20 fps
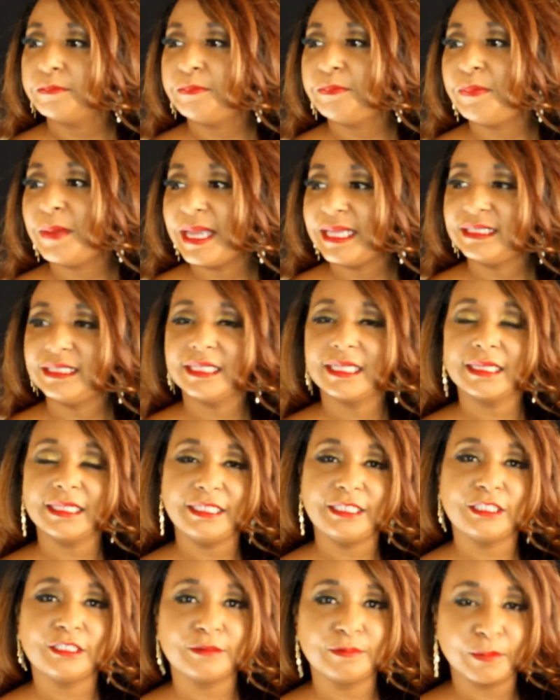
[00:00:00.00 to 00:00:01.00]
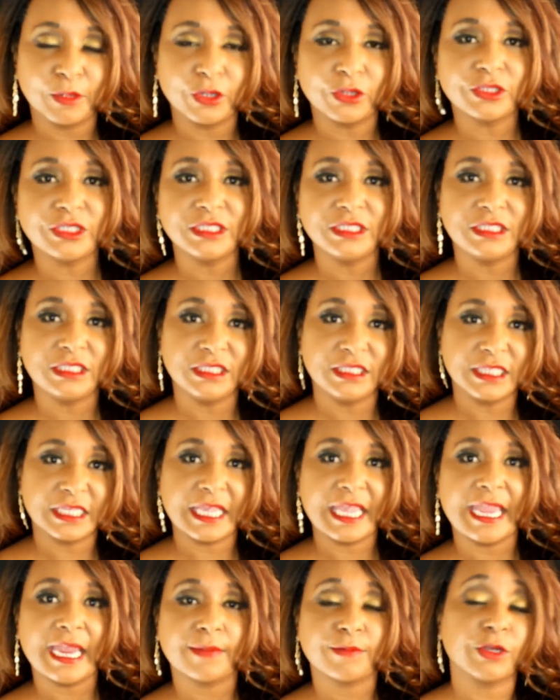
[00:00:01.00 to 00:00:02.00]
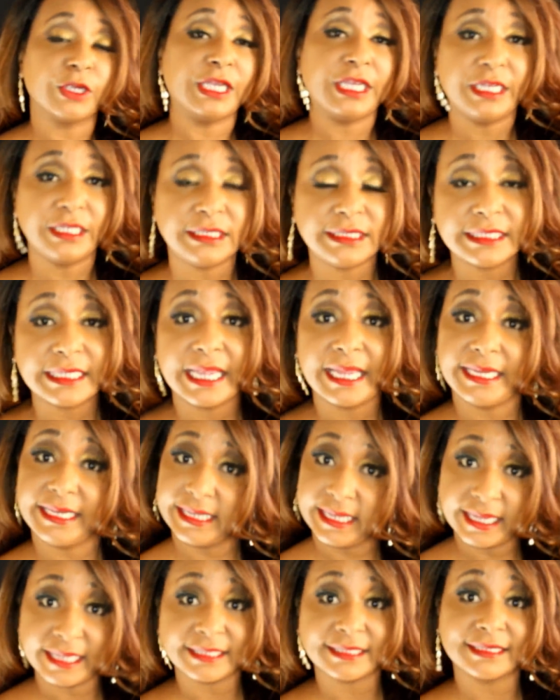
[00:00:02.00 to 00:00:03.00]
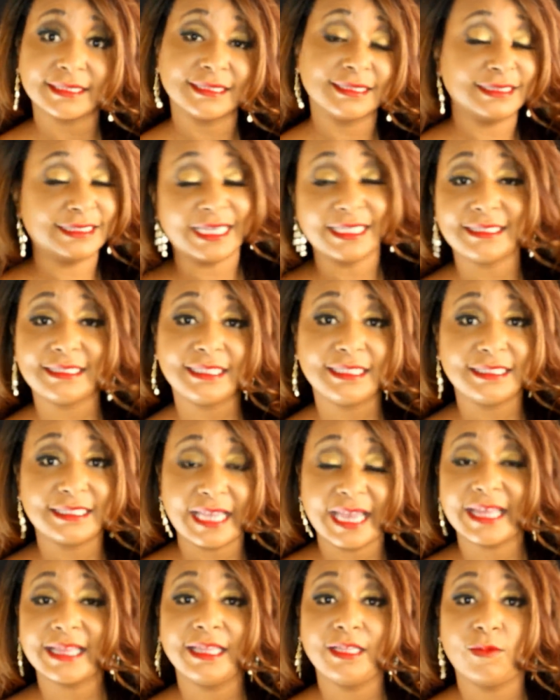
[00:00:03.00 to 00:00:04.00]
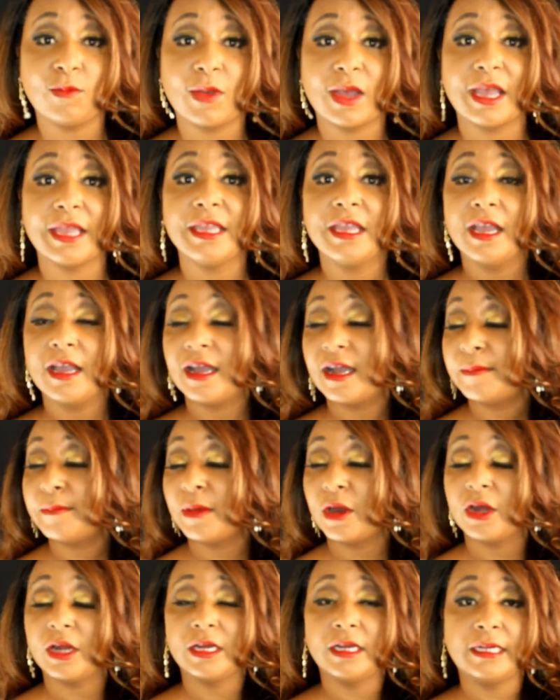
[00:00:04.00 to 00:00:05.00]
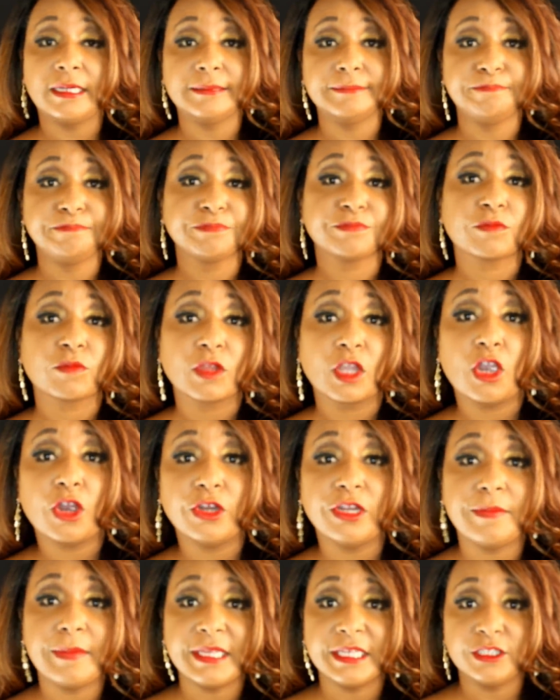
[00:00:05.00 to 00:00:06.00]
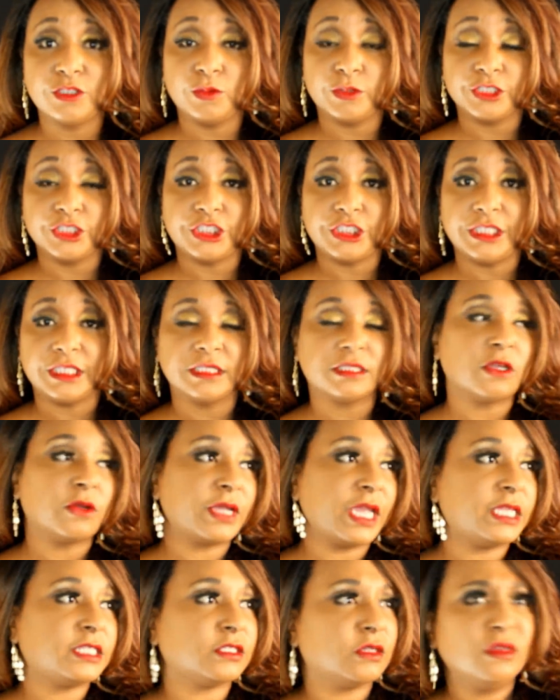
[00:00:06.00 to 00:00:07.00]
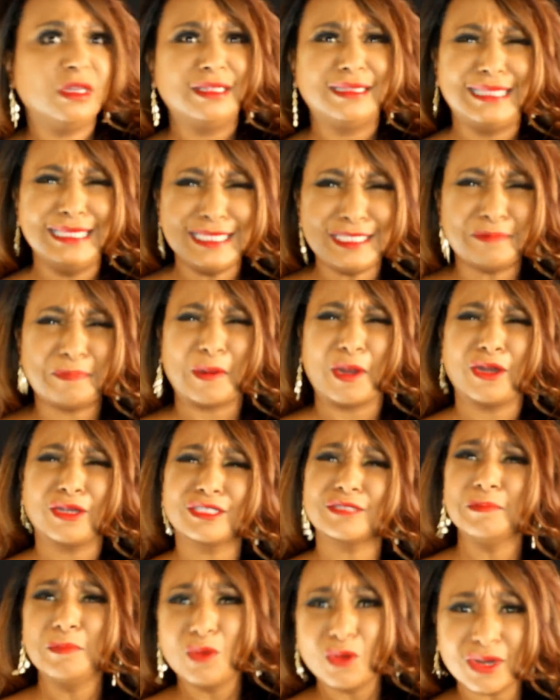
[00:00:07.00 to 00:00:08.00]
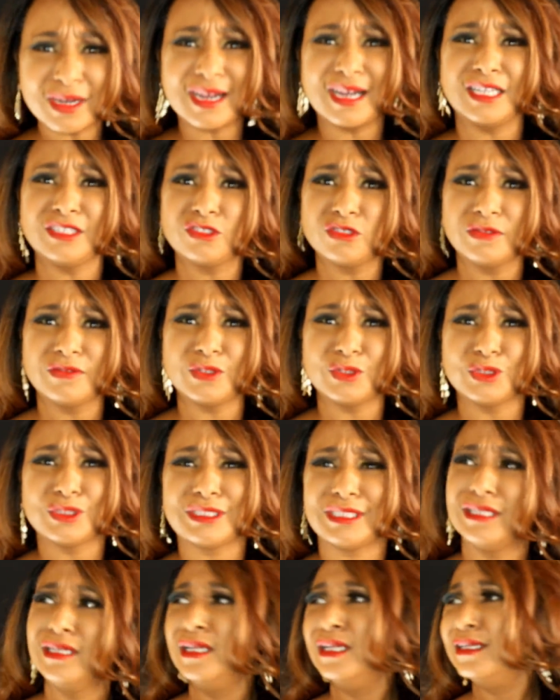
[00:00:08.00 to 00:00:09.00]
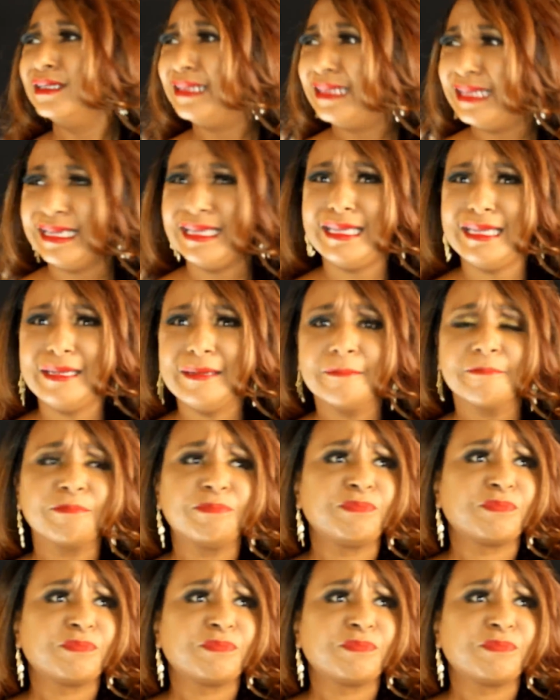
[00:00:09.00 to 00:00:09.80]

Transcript: basically smirked into the camera, indicating, yes, that's exactly why Cardi B is where she is. Okay, so this sparks more controversy. Then